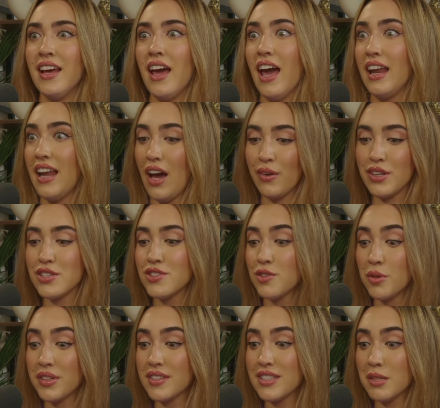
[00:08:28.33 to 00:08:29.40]
And now he's
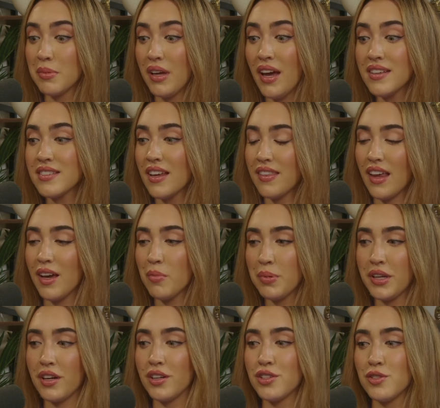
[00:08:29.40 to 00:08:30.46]
suing CBS and they
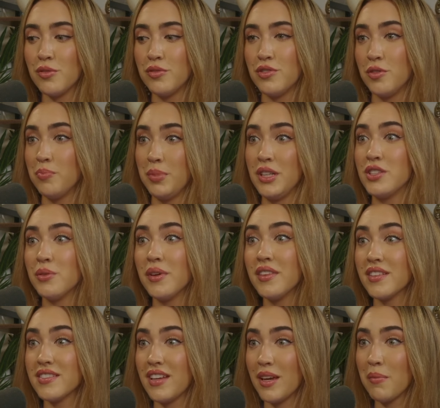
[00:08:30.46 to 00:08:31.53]
appear to be doing
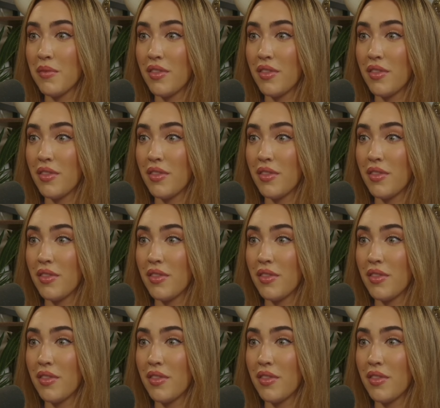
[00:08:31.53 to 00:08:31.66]
the same